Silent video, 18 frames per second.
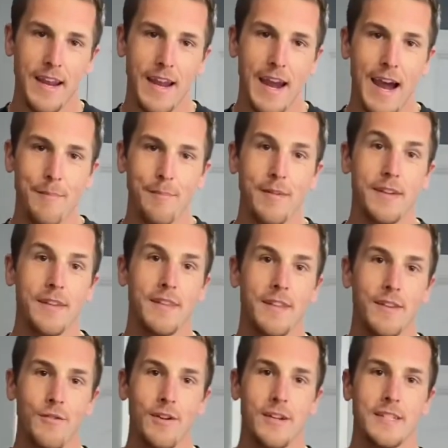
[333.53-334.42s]
copy of the
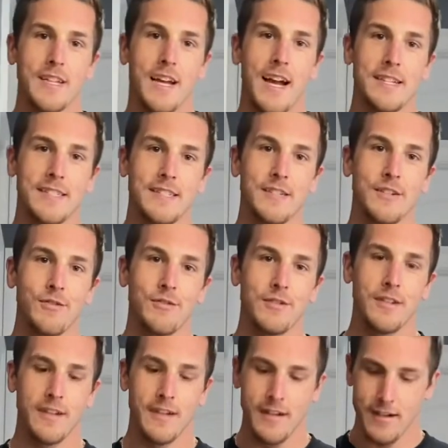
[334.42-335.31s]
U.S.
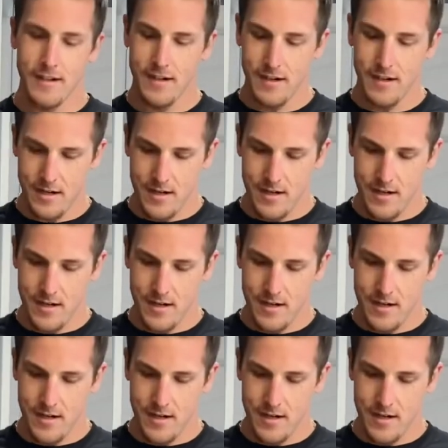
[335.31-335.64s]
Constitution in here.